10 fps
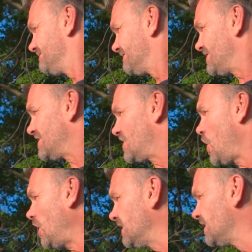What's it
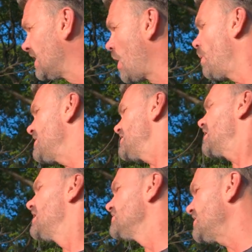called?
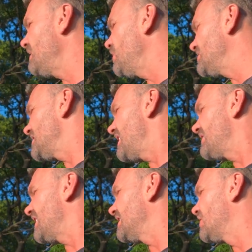Jim, what's that
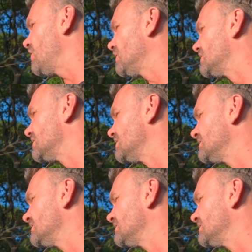thing called?